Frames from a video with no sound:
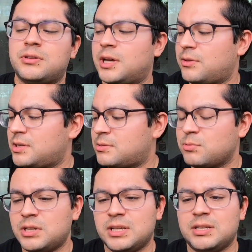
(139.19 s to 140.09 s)
Now, this
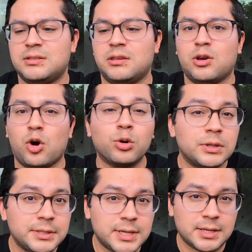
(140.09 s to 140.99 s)
one is the
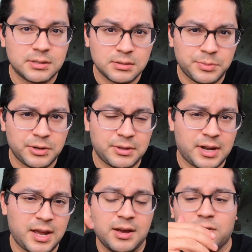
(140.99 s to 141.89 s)
only Texas beer that
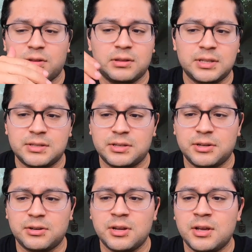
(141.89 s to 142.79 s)
I have on the list
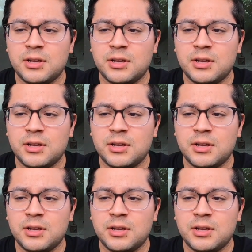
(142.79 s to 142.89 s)
here.